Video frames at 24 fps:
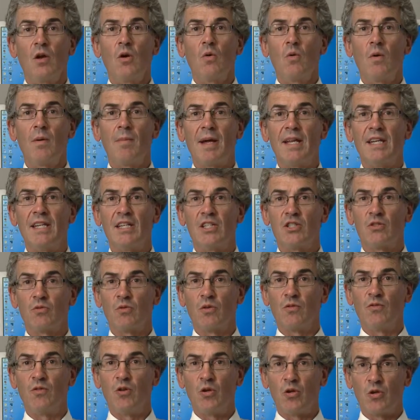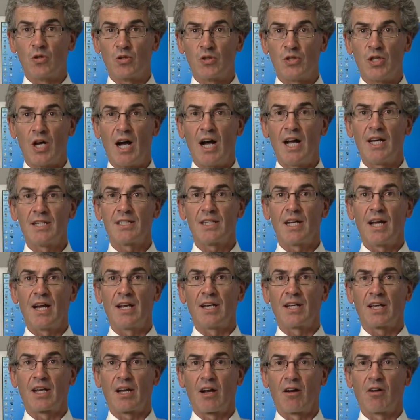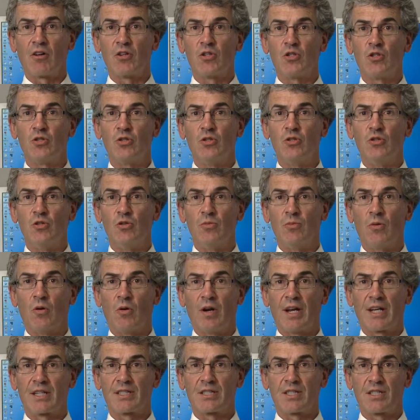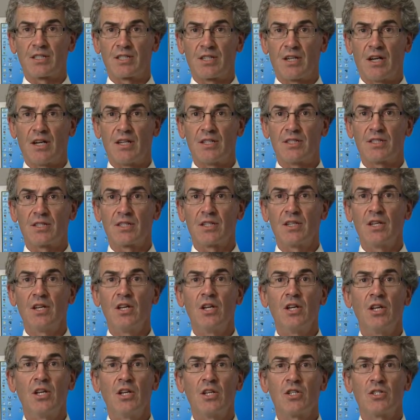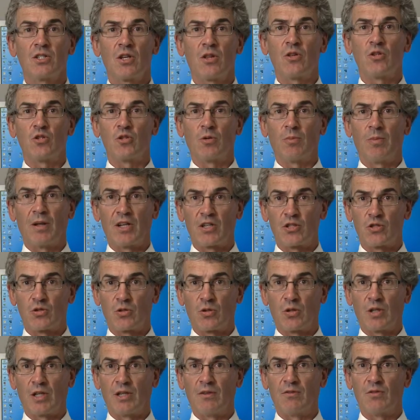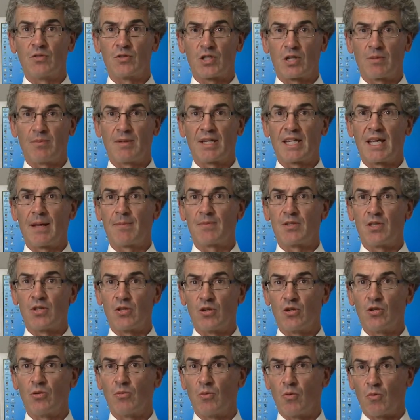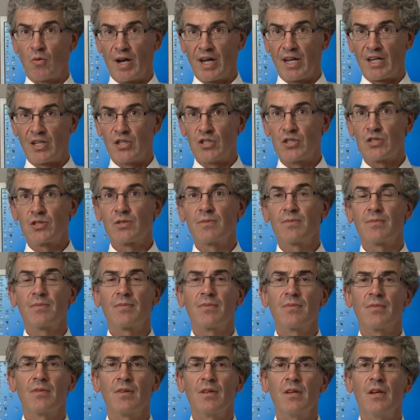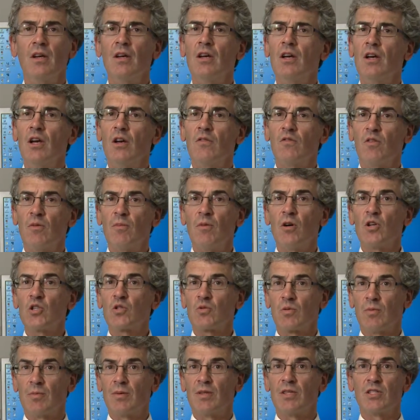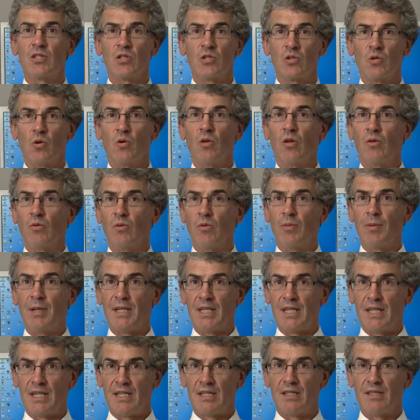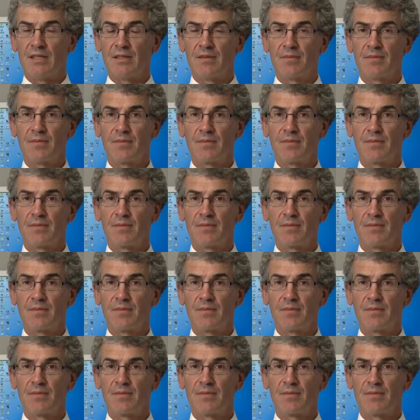We may need to review your diet and encourage you to do more exercise so that your blood sugar levels can be kept in the normal range. For most women, this is all that will be needed.